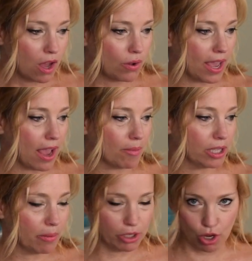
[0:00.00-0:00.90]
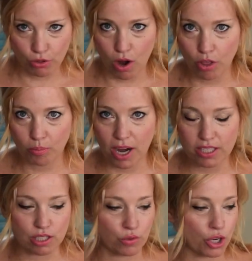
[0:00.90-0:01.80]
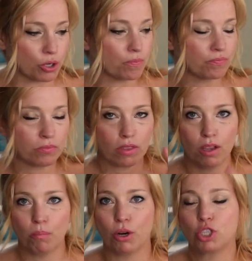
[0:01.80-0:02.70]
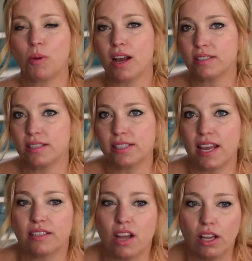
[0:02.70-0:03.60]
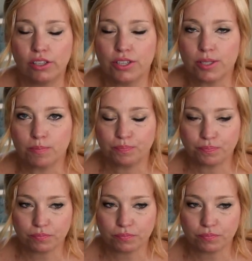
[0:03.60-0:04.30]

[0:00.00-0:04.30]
Okay, Amelie, I'm gonna go through all the prices for you. Birchbox is $10.